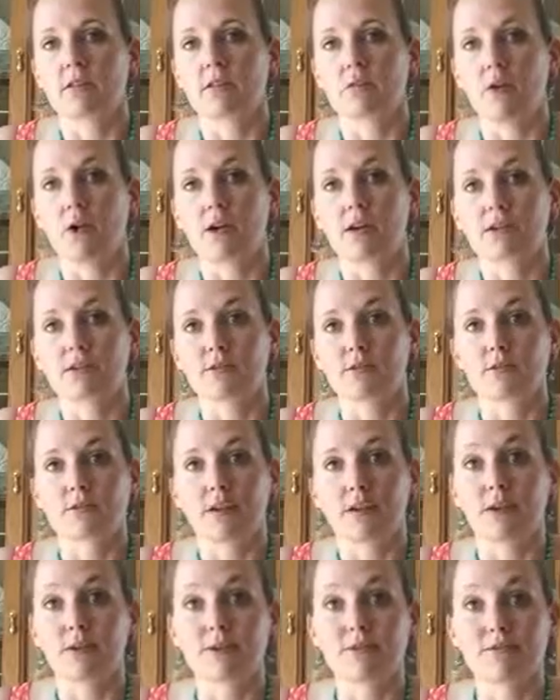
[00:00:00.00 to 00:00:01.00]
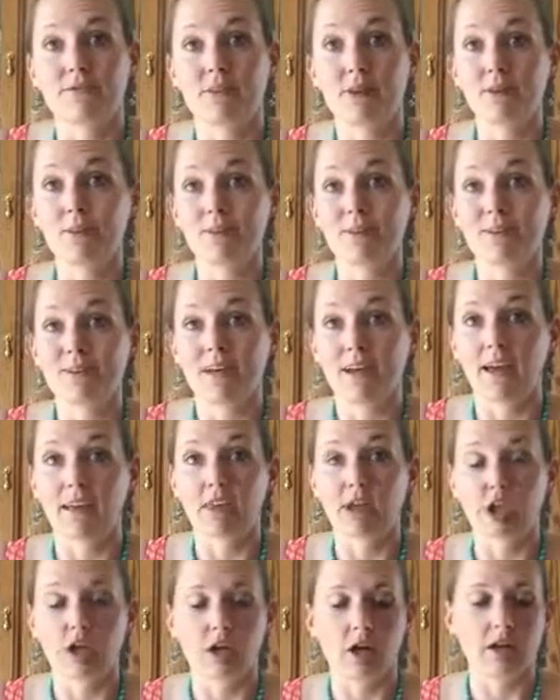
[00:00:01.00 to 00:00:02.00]
as well because those are always available
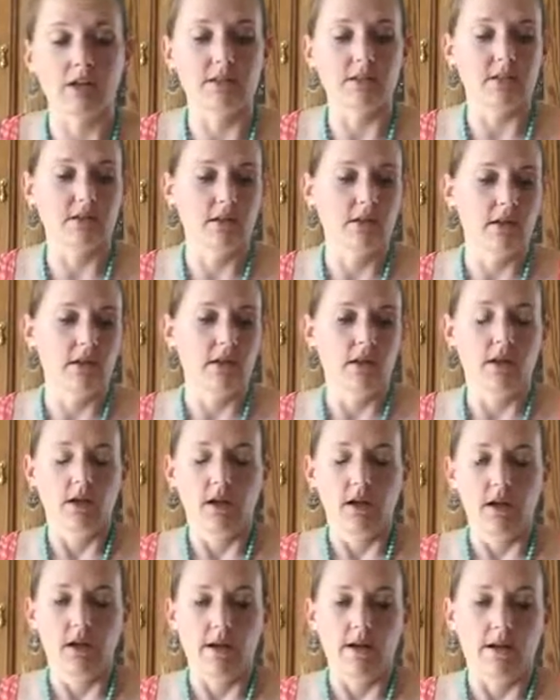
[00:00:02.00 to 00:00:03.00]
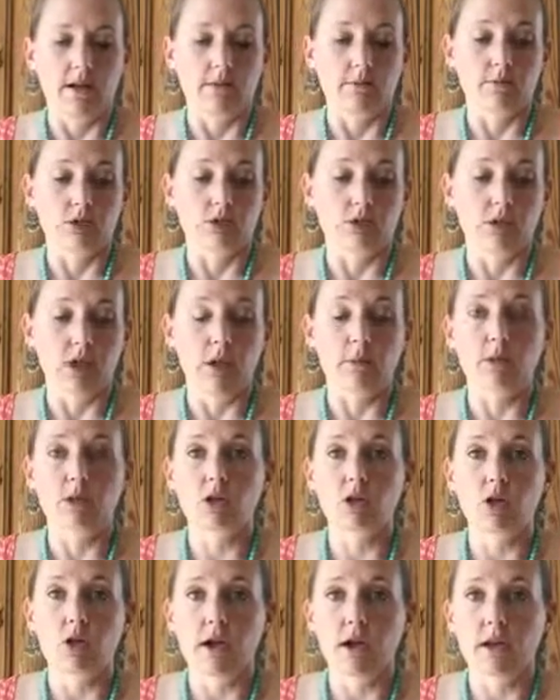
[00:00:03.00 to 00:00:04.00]
and they're great. So now I'm going
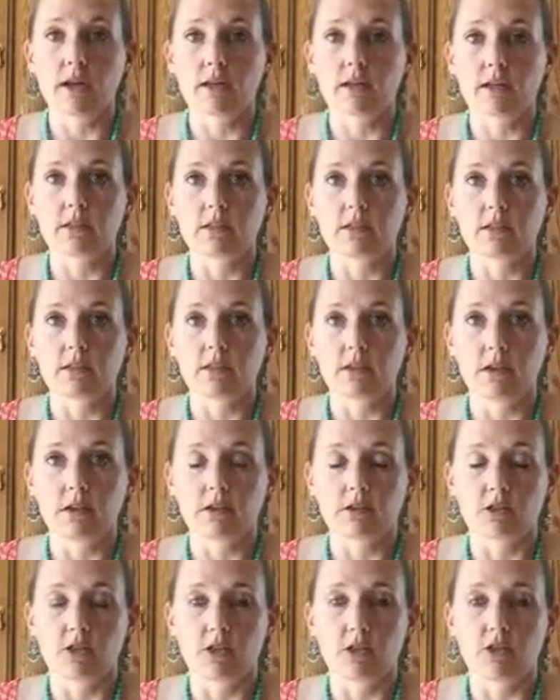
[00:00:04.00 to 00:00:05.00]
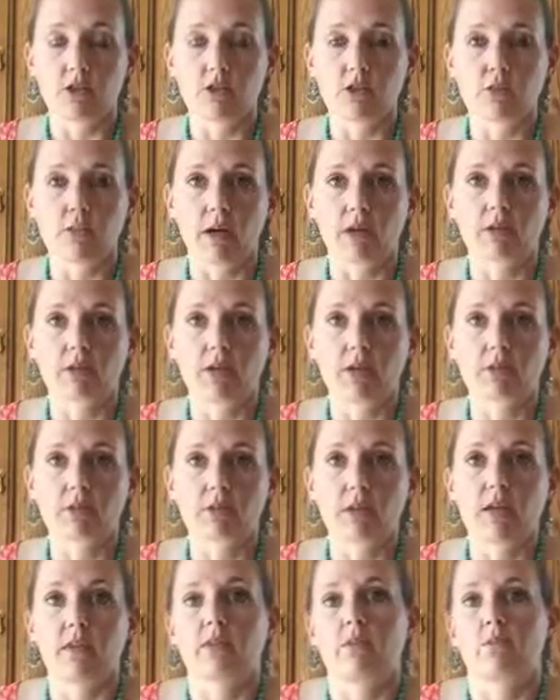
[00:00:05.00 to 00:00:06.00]
to go ahead and share with you my
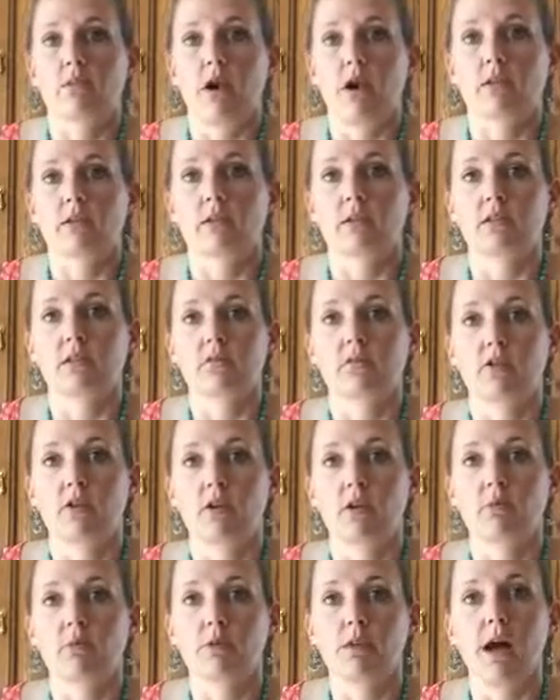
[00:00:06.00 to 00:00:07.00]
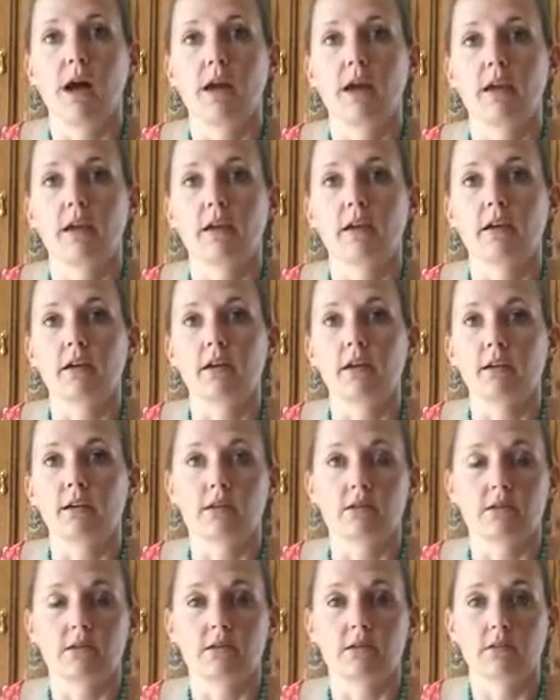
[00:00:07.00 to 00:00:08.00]
tips and the process for applying
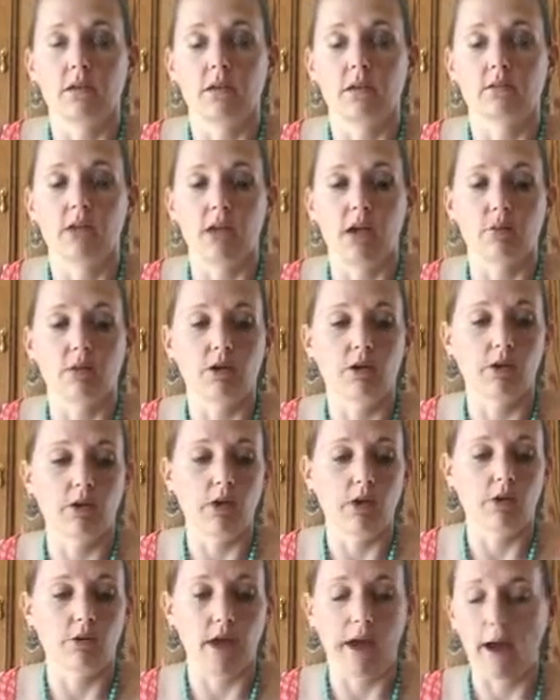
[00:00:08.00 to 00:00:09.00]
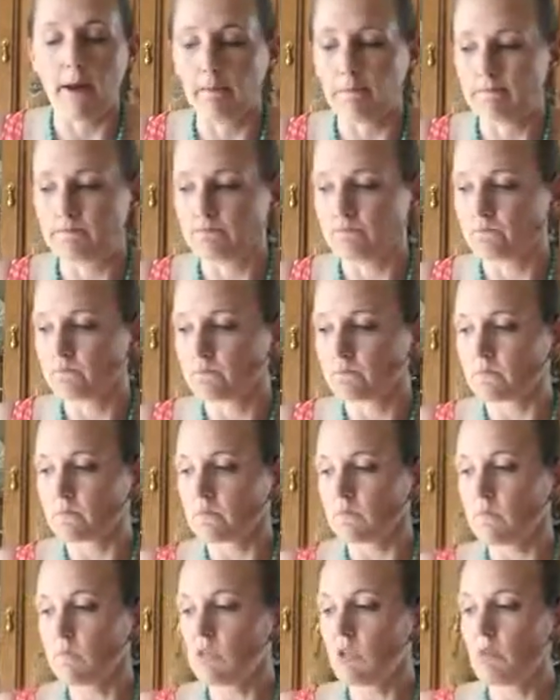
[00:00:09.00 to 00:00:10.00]
a Jamberry nail wrap.
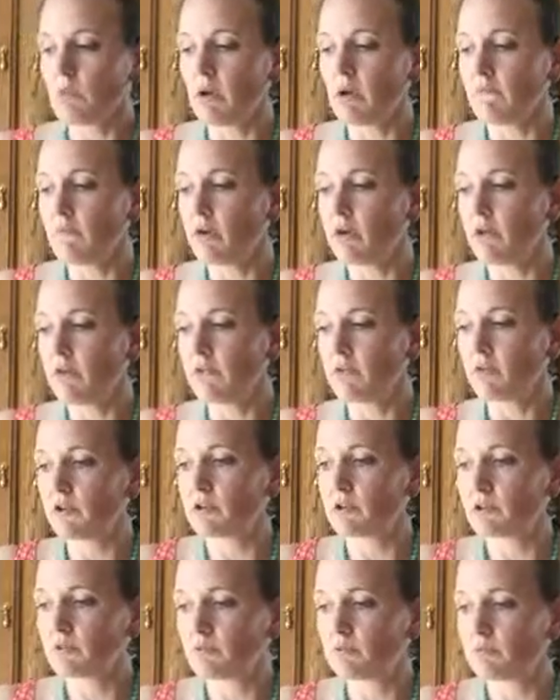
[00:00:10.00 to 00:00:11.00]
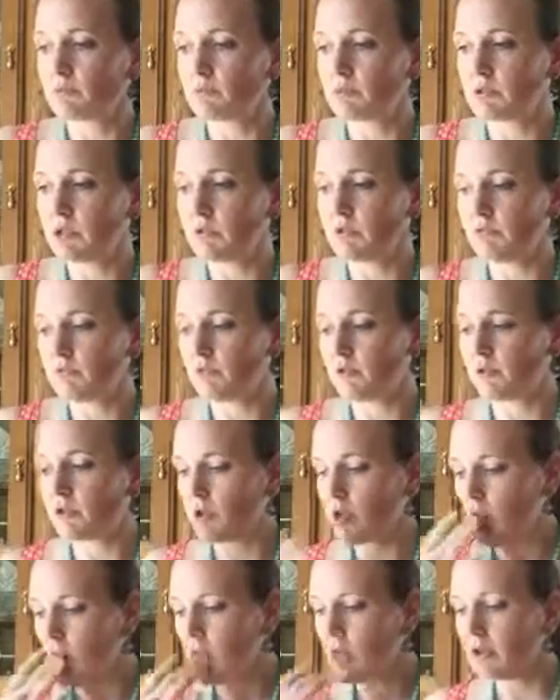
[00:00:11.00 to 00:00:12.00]
My very first tip for
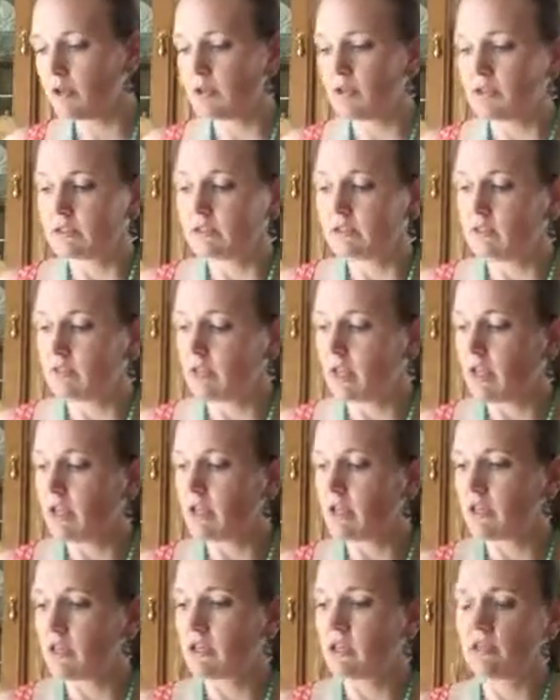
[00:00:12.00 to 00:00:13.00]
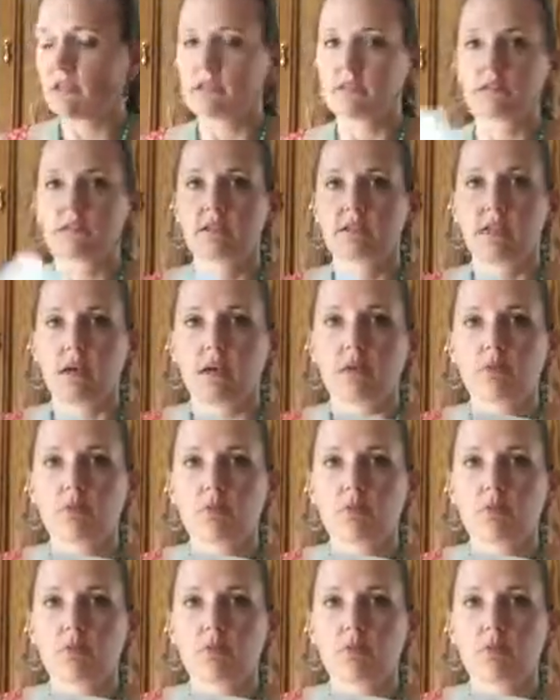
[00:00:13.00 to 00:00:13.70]
you today is nail